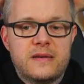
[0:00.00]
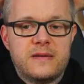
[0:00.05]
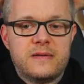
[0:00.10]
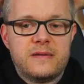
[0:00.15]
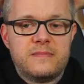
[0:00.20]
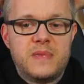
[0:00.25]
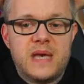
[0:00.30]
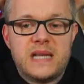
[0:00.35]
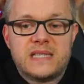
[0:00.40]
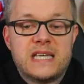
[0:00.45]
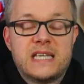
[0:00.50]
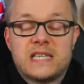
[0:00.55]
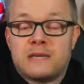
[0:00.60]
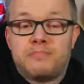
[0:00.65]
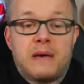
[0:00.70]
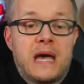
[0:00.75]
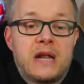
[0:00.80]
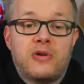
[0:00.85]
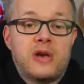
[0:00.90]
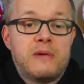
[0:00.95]
It is a
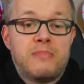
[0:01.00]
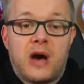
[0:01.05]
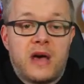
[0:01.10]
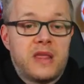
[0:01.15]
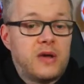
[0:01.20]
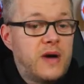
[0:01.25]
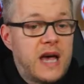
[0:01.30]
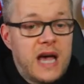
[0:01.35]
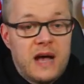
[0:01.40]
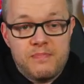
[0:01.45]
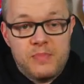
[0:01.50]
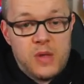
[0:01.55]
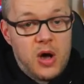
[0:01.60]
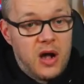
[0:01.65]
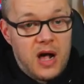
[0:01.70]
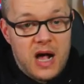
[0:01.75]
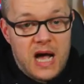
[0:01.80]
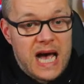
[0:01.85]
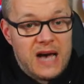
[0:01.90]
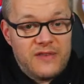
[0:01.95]
penalty, by the way. I'm not.
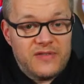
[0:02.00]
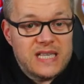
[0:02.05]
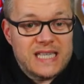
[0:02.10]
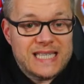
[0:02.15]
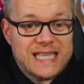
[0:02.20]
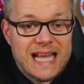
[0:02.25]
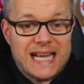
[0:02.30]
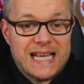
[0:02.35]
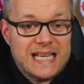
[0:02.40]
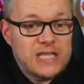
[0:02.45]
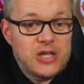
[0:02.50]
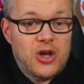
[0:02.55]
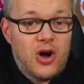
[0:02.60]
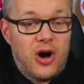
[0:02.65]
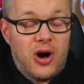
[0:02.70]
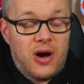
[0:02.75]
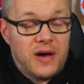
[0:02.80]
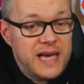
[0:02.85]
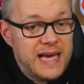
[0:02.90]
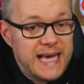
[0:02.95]
I haven't said it's
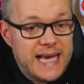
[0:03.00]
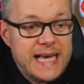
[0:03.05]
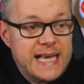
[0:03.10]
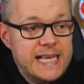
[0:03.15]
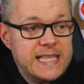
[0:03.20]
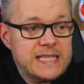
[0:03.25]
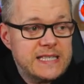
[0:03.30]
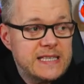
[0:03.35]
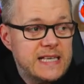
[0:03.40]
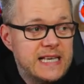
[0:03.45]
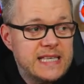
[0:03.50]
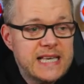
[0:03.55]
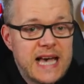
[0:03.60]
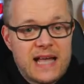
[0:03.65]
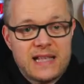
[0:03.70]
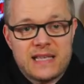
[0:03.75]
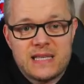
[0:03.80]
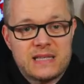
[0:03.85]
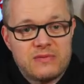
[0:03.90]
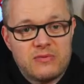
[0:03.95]
not. It is. His
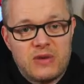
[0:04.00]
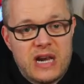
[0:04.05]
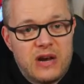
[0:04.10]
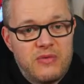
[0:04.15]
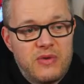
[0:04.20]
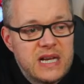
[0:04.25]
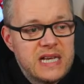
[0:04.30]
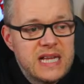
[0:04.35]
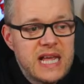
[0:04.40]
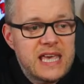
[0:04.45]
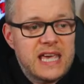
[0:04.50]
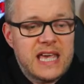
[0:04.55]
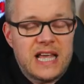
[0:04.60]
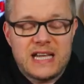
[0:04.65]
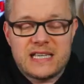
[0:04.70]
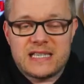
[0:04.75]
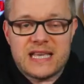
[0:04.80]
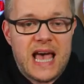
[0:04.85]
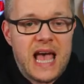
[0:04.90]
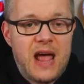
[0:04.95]
hand's in a
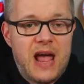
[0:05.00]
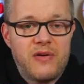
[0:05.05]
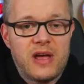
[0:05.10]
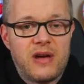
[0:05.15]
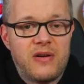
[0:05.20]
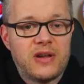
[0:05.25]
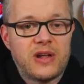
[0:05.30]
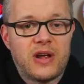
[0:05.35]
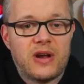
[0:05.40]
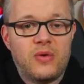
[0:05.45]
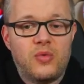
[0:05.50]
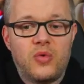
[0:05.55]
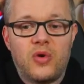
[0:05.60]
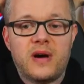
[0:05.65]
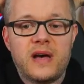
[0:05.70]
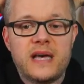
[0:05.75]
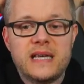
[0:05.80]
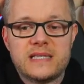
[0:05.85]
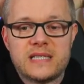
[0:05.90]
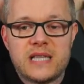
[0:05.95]
ridiculous area. I don't know what
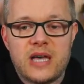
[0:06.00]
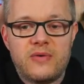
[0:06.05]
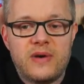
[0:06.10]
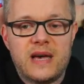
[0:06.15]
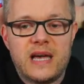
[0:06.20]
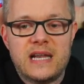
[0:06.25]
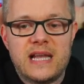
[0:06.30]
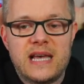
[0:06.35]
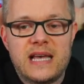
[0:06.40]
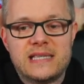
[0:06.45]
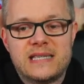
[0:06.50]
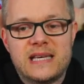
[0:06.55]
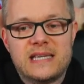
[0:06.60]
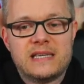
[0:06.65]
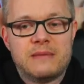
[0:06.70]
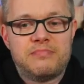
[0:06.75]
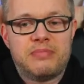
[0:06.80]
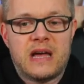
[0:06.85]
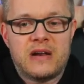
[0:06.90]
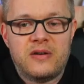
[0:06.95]
he's doing. It is a
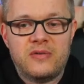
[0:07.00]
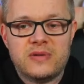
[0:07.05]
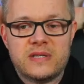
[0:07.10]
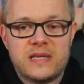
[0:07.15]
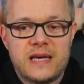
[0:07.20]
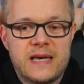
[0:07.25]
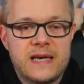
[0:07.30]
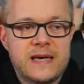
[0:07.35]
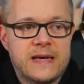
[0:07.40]
penalty.